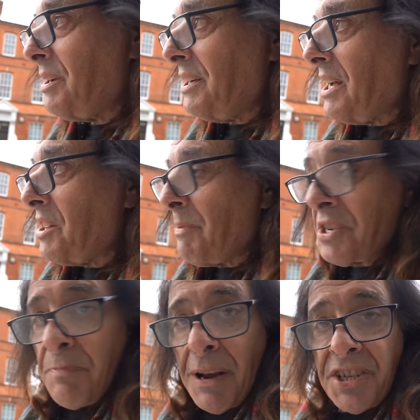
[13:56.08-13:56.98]
we're going to get the
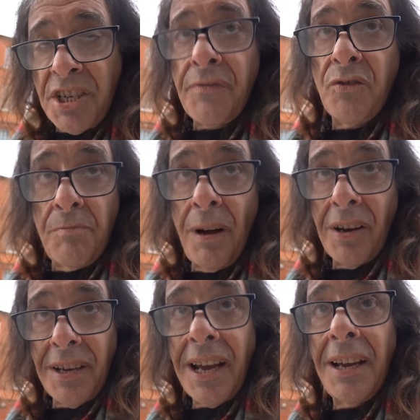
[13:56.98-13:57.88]
bus back to Tufnell
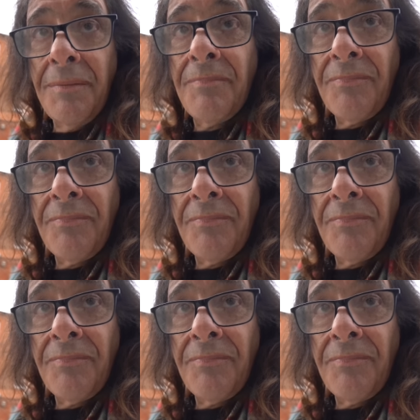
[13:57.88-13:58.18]
Park, okay?